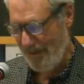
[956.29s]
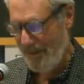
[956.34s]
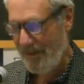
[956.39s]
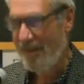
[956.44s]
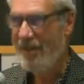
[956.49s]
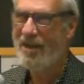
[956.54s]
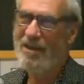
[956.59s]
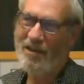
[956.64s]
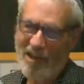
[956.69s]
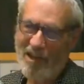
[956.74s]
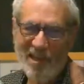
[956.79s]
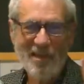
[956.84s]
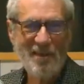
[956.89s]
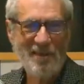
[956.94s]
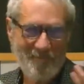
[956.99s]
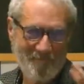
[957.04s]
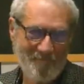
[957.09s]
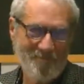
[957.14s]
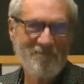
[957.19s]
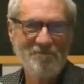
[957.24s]

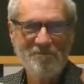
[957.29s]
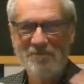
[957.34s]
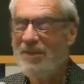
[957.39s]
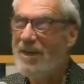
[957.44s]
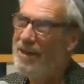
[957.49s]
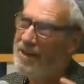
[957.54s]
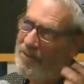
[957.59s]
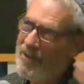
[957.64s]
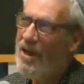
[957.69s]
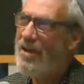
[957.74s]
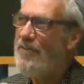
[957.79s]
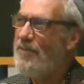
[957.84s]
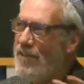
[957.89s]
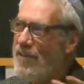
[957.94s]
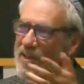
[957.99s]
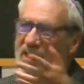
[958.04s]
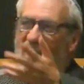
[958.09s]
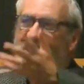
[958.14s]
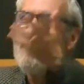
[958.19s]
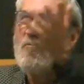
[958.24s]
I feel
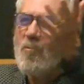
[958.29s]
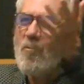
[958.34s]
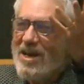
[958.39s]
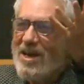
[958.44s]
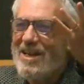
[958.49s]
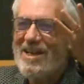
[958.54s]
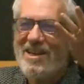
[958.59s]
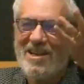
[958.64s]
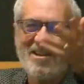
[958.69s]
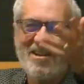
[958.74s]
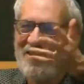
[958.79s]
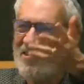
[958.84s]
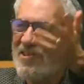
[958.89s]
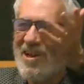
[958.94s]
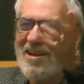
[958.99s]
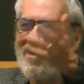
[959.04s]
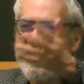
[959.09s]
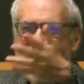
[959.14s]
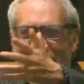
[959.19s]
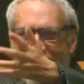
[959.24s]
like I'm winning. I
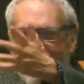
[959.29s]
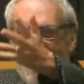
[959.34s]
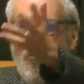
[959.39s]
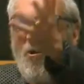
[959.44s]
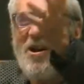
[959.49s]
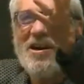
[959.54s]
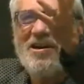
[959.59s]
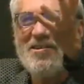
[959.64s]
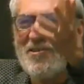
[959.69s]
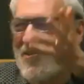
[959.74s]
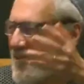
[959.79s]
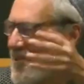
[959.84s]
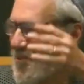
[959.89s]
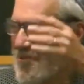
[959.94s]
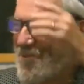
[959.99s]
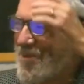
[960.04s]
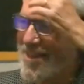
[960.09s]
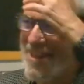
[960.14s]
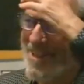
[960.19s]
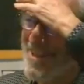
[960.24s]
think I won
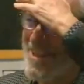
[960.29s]
something.